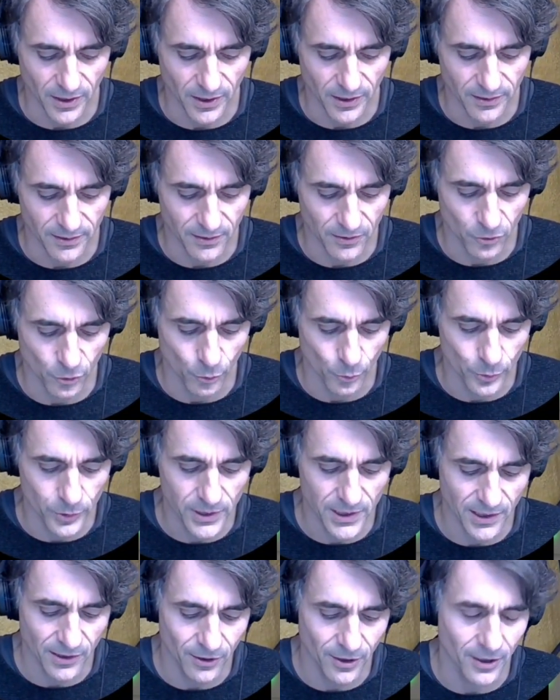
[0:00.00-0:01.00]
notes
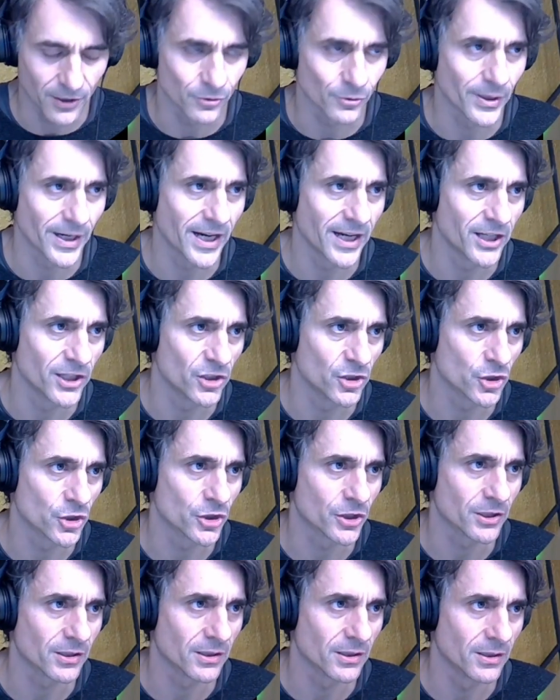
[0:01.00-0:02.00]
are arranged
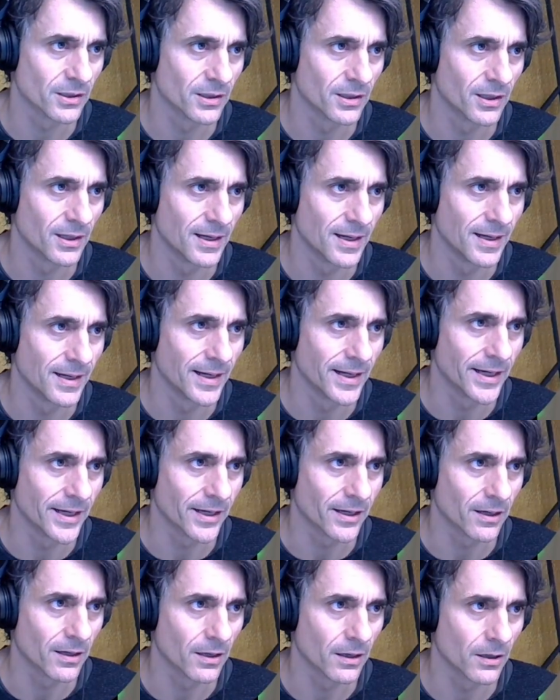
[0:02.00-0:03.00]

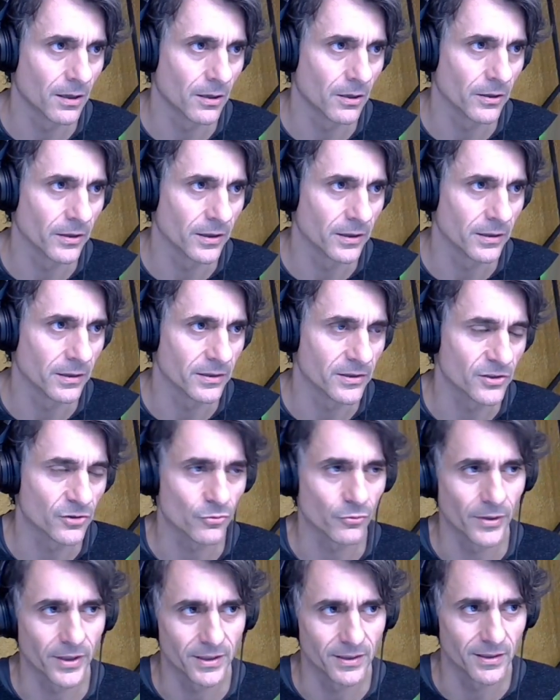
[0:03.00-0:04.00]
like on a
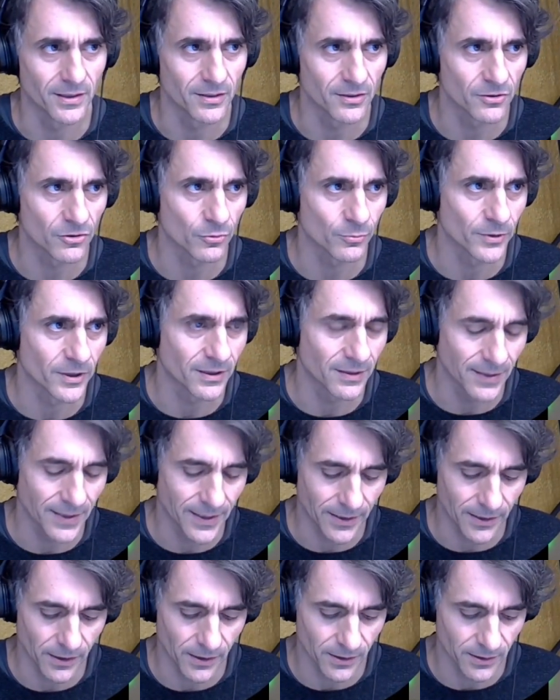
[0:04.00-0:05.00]
stringed instrument, like a
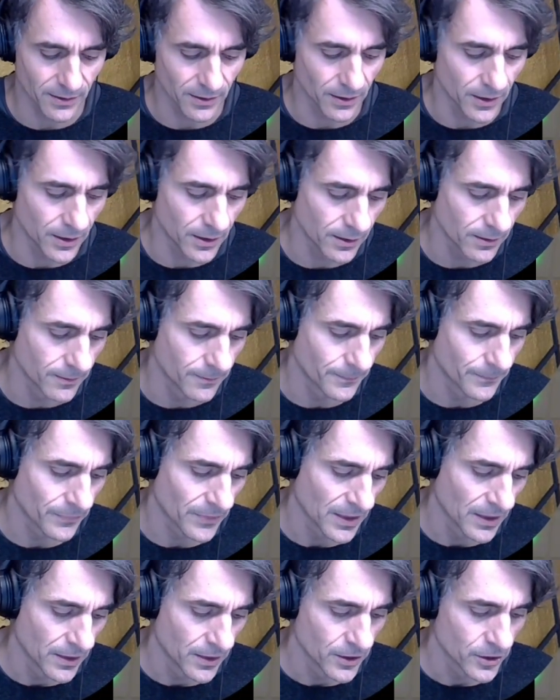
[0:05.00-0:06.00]
guitar.
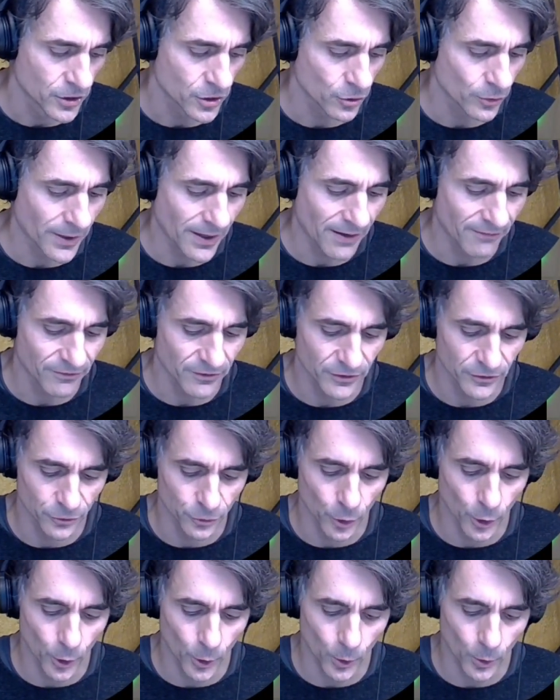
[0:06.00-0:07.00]
So every
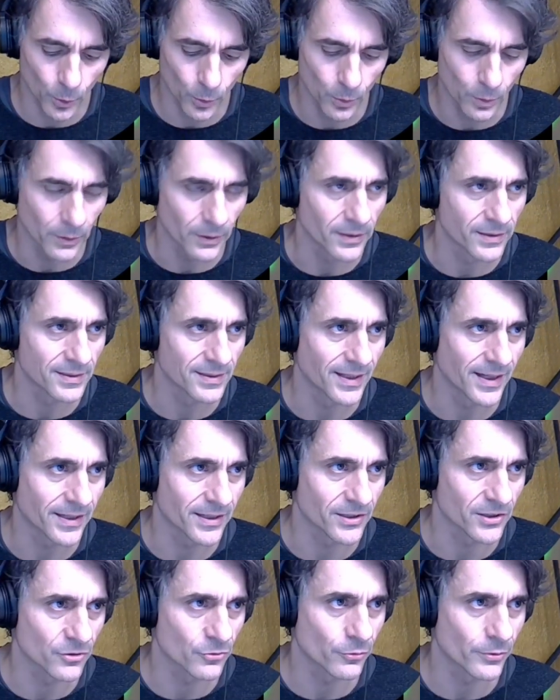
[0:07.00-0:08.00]
row is like a
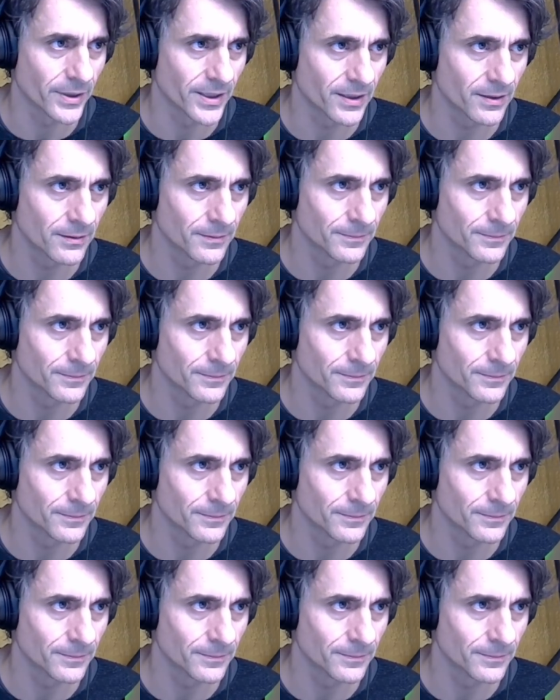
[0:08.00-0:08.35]
string.